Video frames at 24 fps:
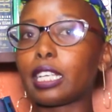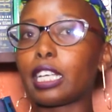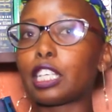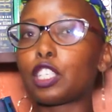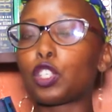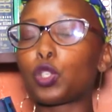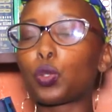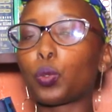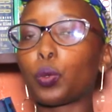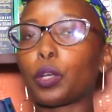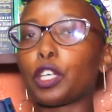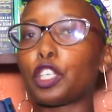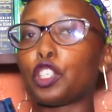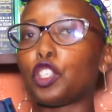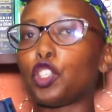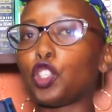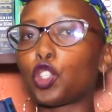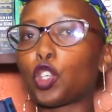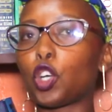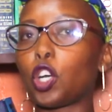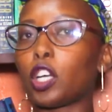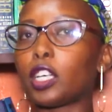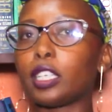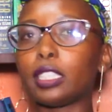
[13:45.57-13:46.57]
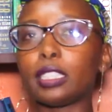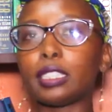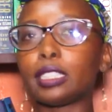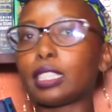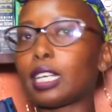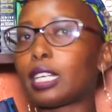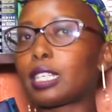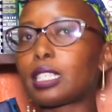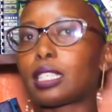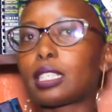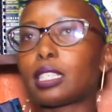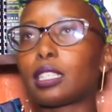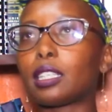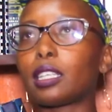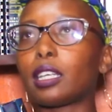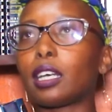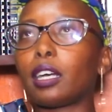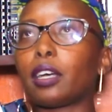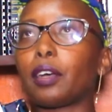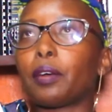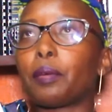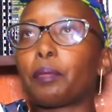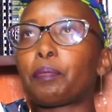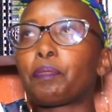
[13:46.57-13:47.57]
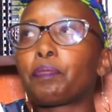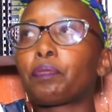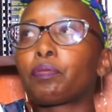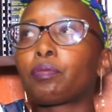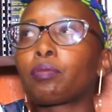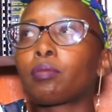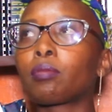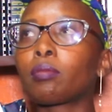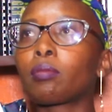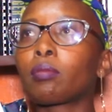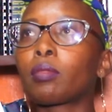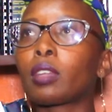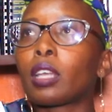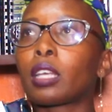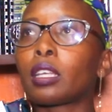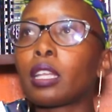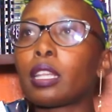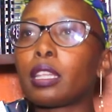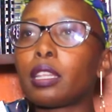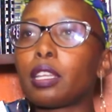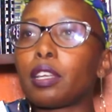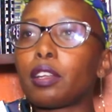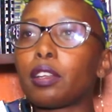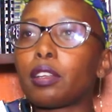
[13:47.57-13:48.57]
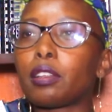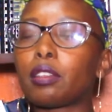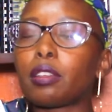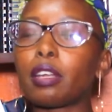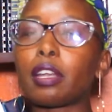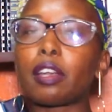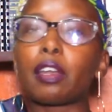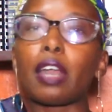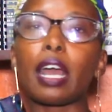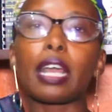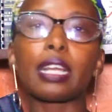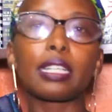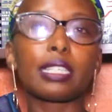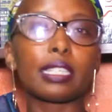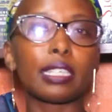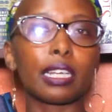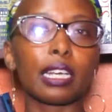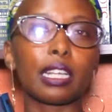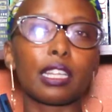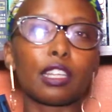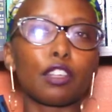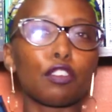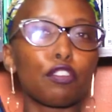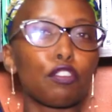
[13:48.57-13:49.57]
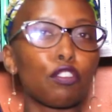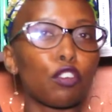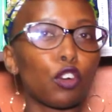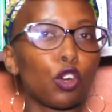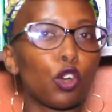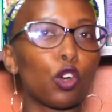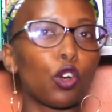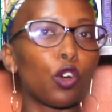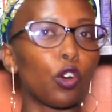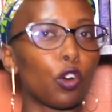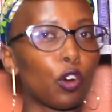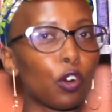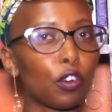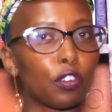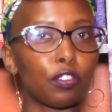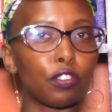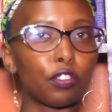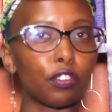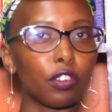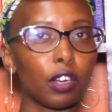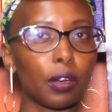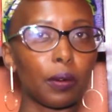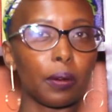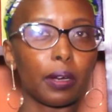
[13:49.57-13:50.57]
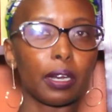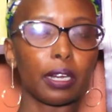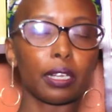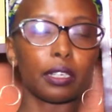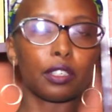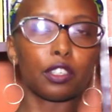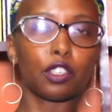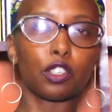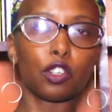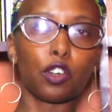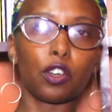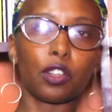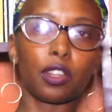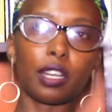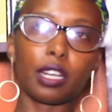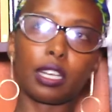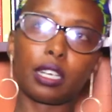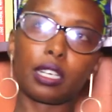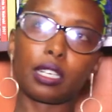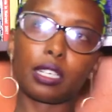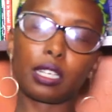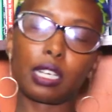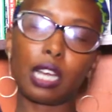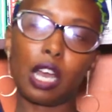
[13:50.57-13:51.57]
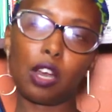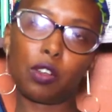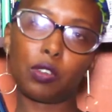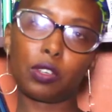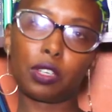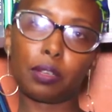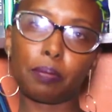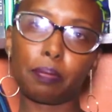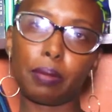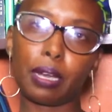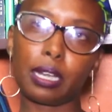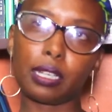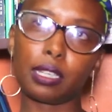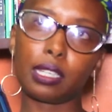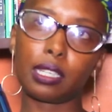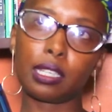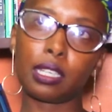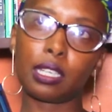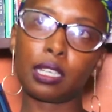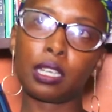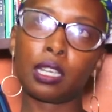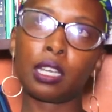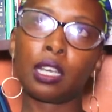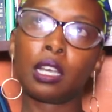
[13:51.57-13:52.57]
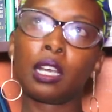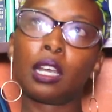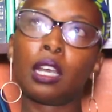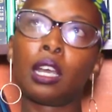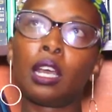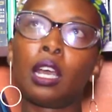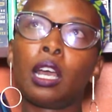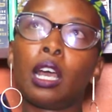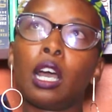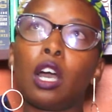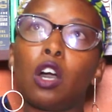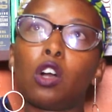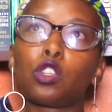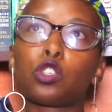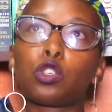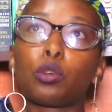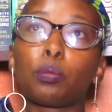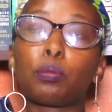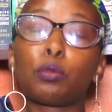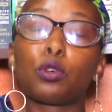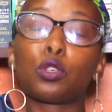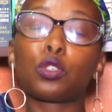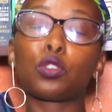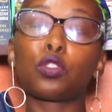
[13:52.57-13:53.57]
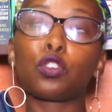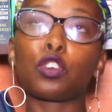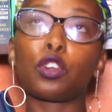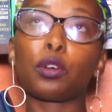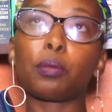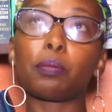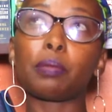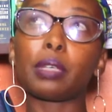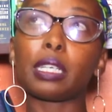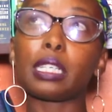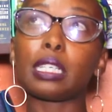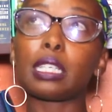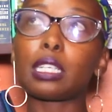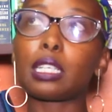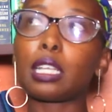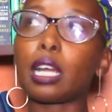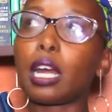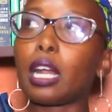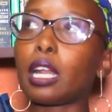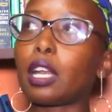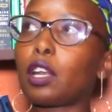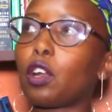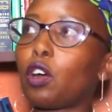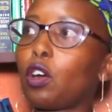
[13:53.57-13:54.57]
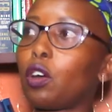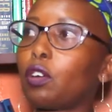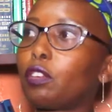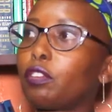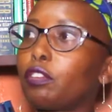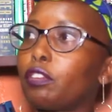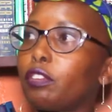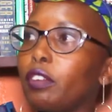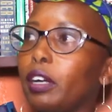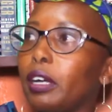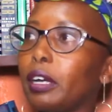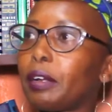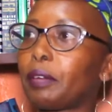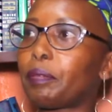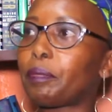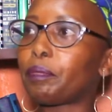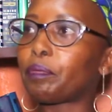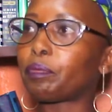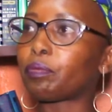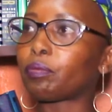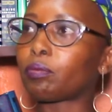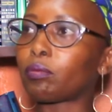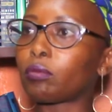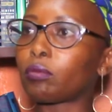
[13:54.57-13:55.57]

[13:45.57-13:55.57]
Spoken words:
get to enjoy just the writing and the flow of our northern counterparts. Also, books from eastern of the